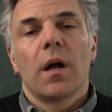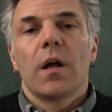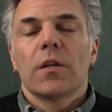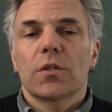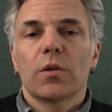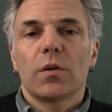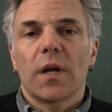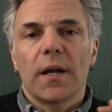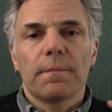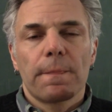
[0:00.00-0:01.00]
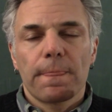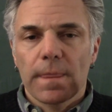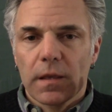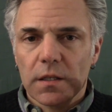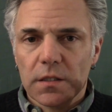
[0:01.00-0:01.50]
So um,
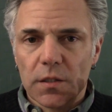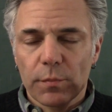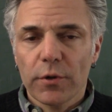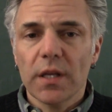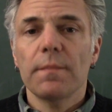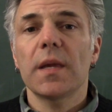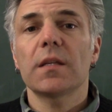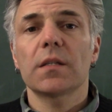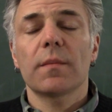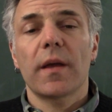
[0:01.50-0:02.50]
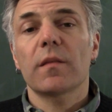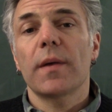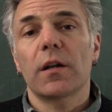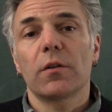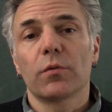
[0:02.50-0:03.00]
this is a pretty amazing
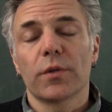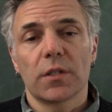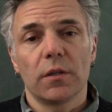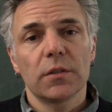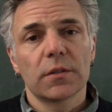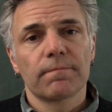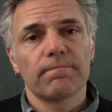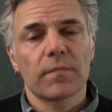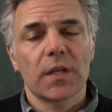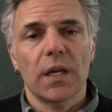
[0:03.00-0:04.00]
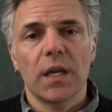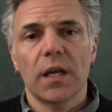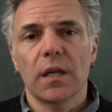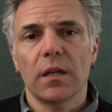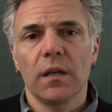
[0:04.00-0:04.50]
mathematical result,
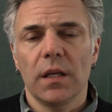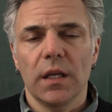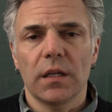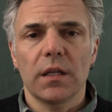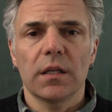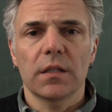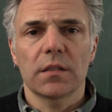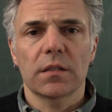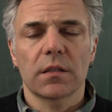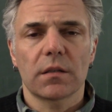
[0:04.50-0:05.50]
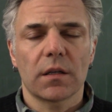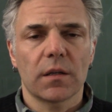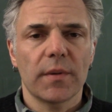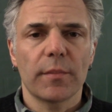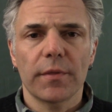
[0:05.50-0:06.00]
and it is,
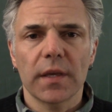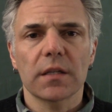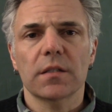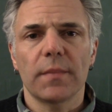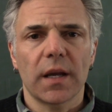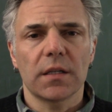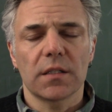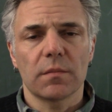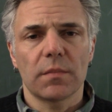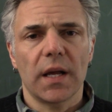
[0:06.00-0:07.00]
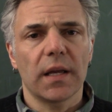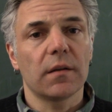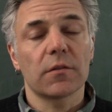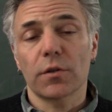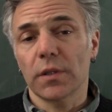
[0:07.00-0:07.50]
uh, people think it's a mechanism
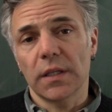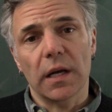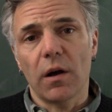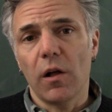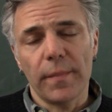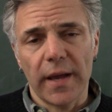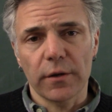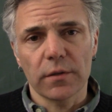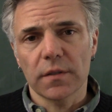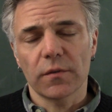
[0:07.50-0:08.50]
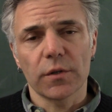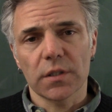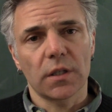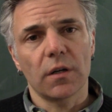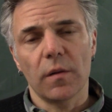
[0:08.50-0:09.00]
behind, certainly not all patterns, of
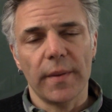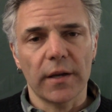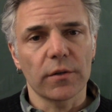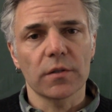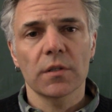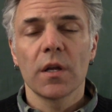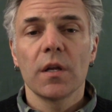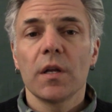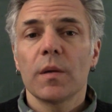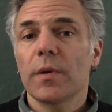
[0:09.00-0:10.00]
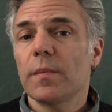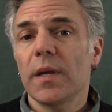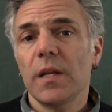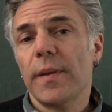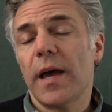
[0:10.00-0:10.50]
course not all patterns, but
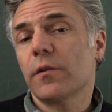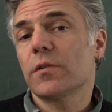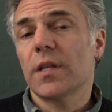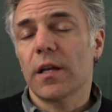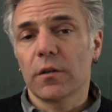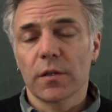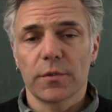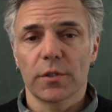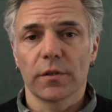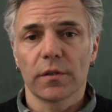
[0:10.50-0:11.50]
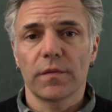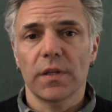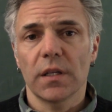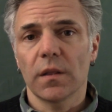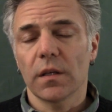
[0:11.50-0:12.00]
many patterns that are observed
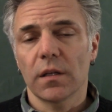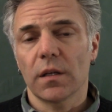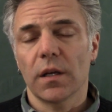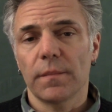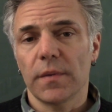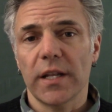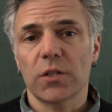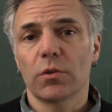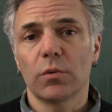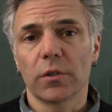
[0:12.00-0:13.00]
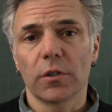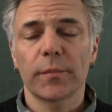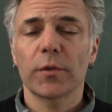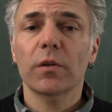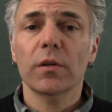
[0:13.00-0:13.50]
in the um, natural world,
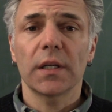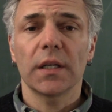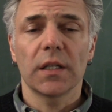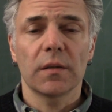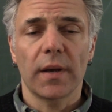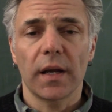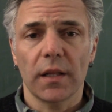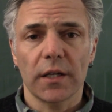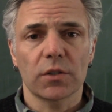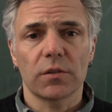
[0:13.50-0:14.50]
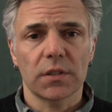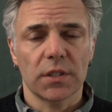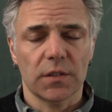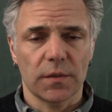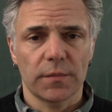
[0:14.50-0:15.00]
particularly in biological
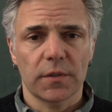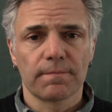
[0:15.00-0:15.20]
systems.